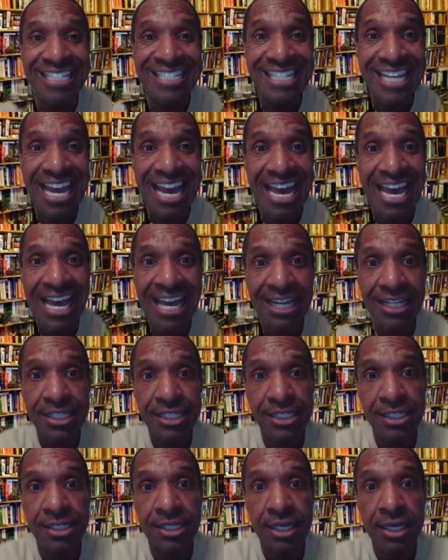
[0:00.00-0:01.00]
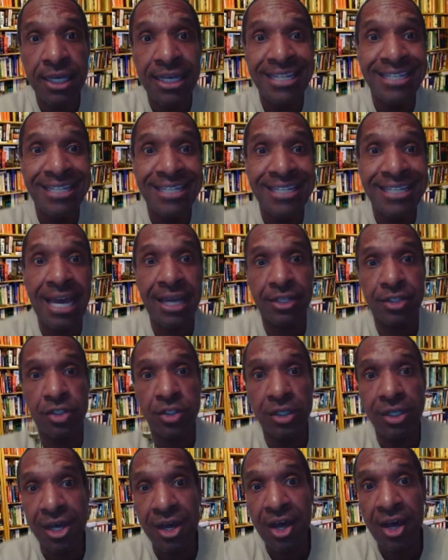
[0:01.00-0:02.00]
tax
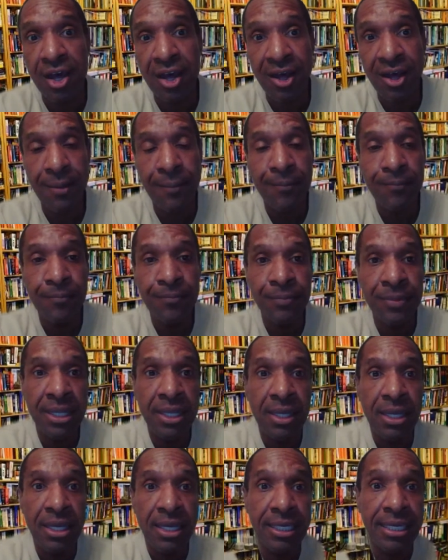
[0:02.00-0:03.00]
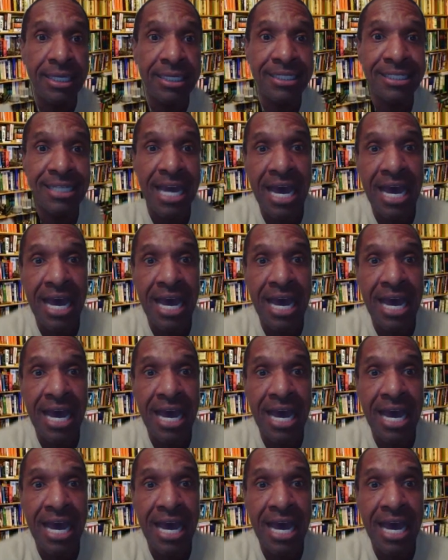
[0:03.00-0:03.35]
law, can